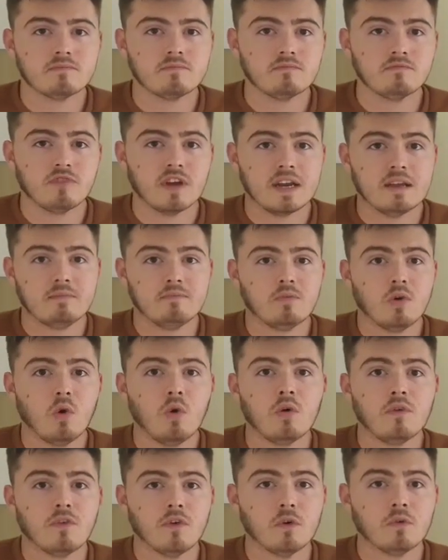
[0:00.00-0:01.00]
really
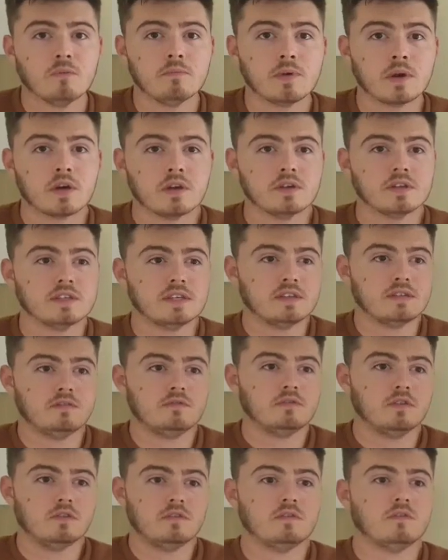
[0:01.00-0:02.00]
awful, because
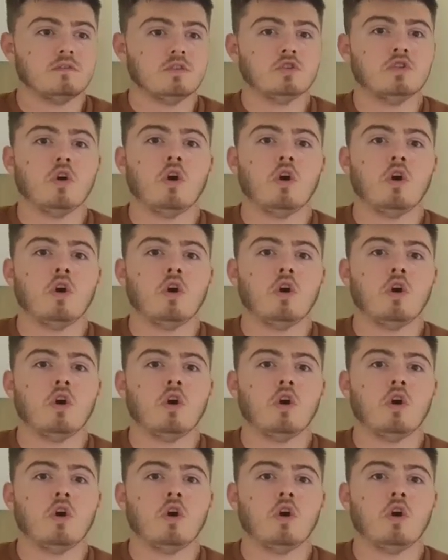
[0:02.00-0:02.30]
you're